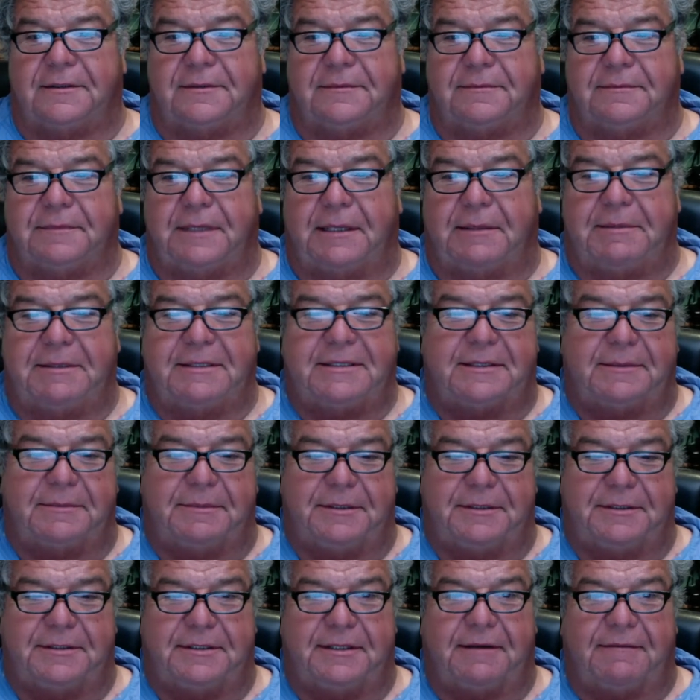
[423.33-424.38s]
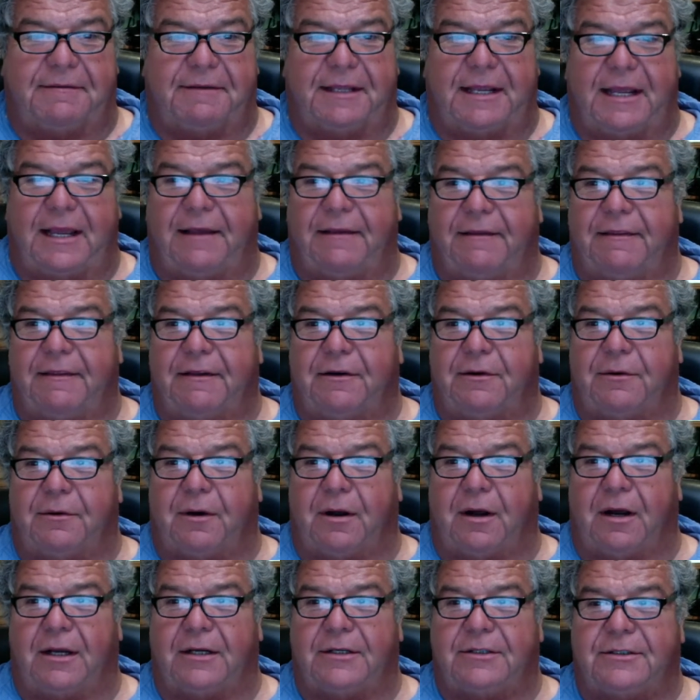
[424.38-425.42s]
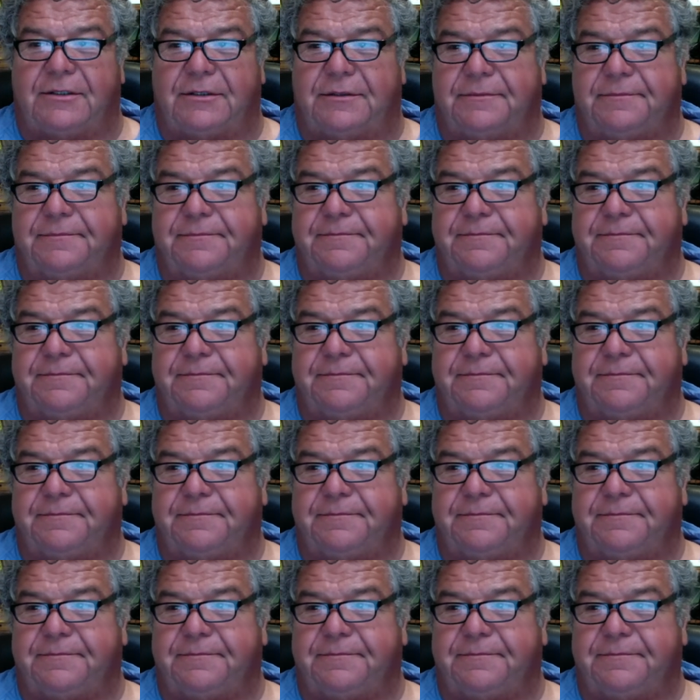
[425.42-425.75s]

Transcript: maybe some new stuff they have in the garage.